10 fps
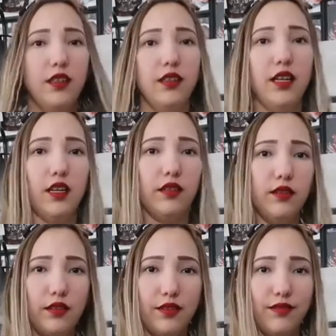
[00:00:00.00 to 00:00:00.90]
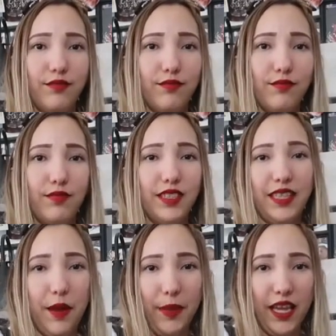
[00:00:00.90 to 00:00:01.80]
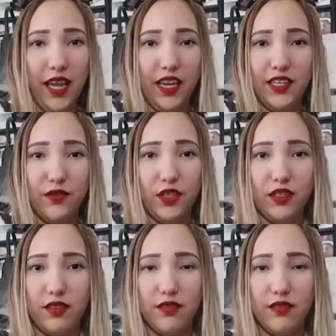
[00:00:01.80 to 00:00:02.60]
There. Did that make any difference?